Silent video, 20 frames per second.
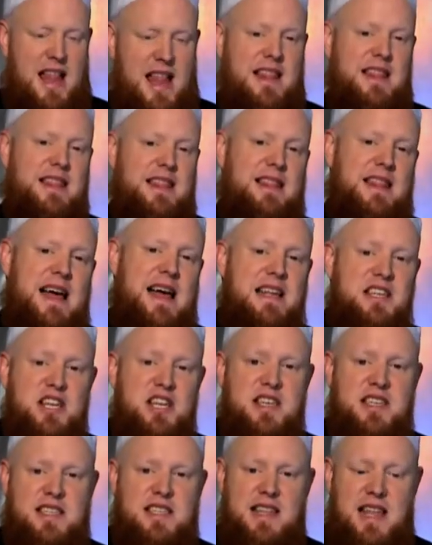
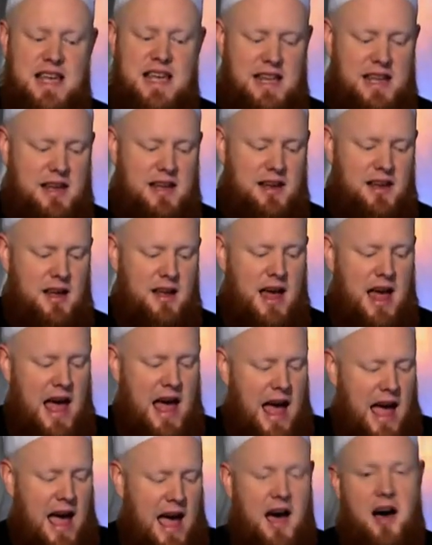legislating
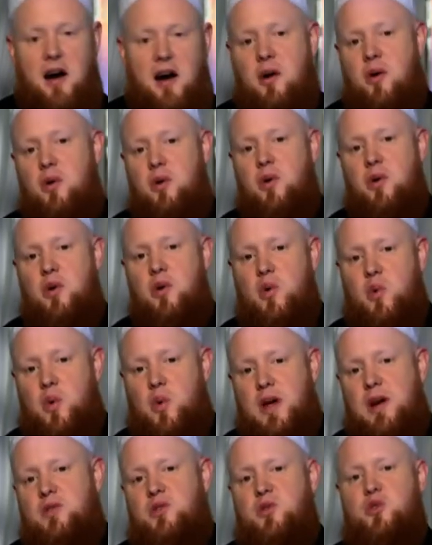how
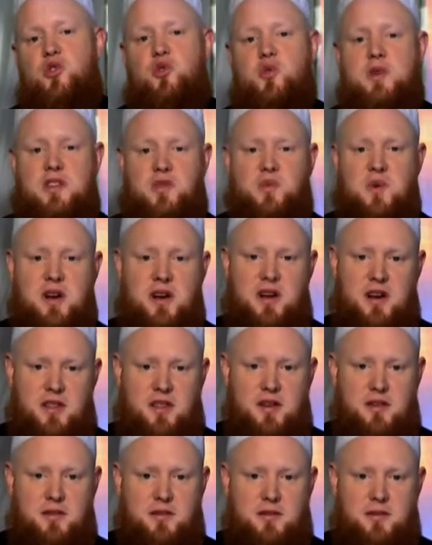we are to treat one another.